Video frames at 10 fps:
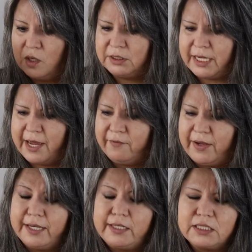want to have
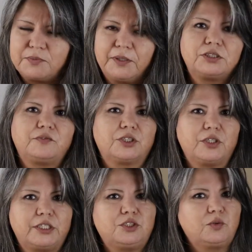handy, especially if you're
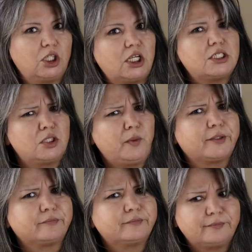going to do a lot of
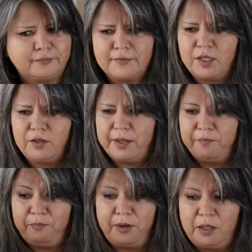sewing.
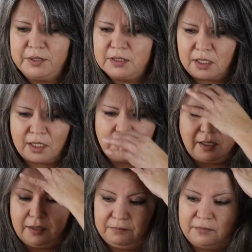Bobbins are,
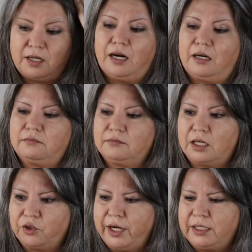are, are,
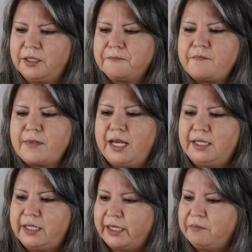are great.
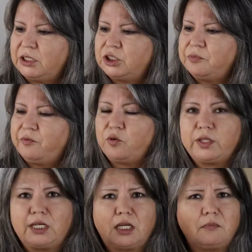And like I mentioned
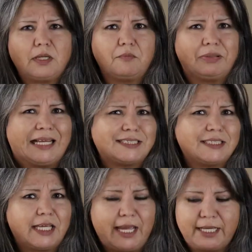before, they come in
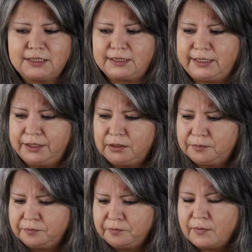plastic and
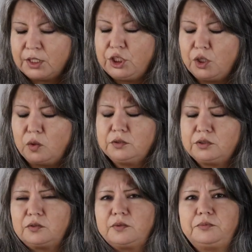steel the
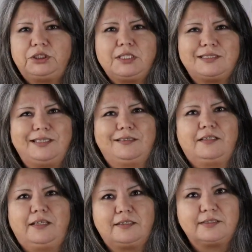older sewing machines tend
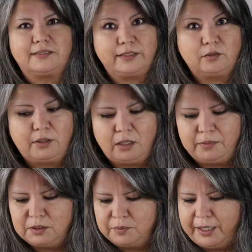to like the steel
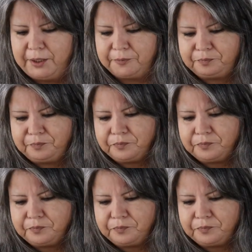bobbins better.